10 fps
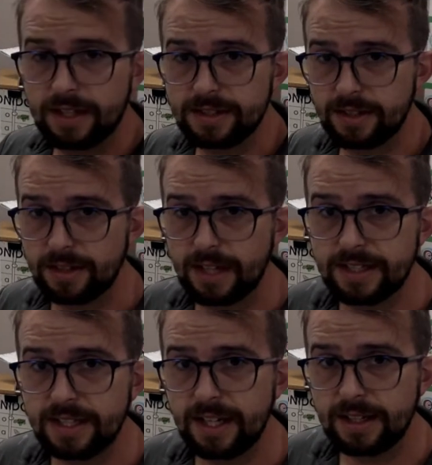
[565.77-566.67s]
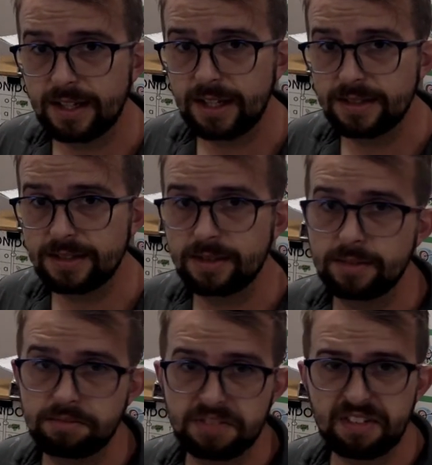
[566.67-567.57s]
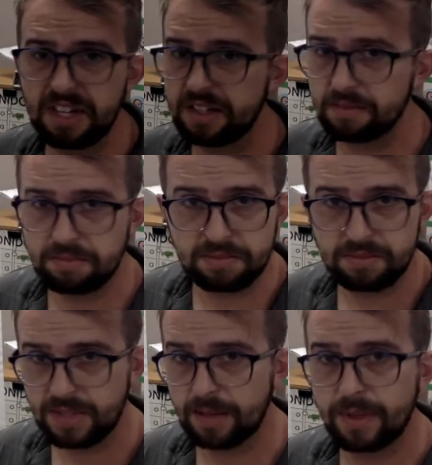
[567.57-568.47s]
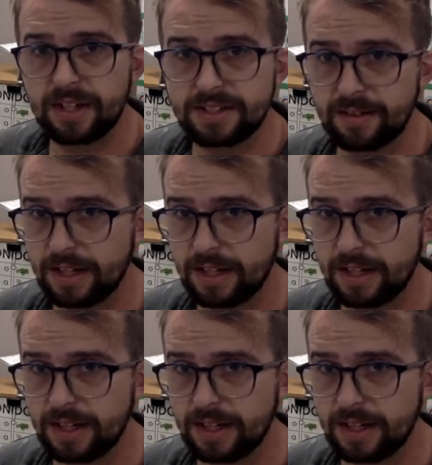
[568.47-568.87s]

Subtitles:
escribir las letras. Se va a cambiar, se va a